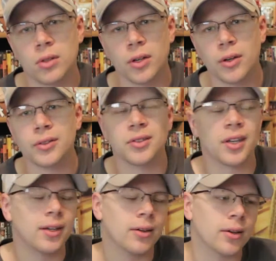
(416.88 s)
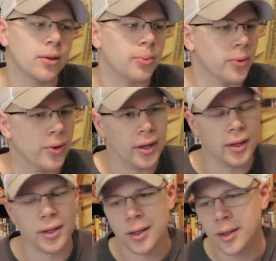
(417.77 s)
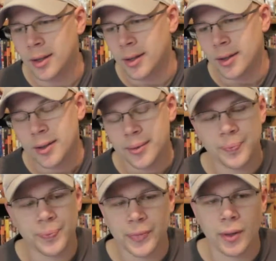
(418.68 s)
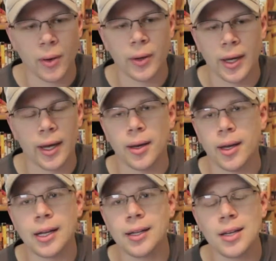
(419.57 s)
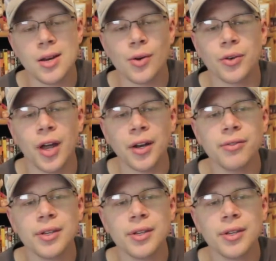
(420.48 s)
It's like, oh boy. Okay, and none of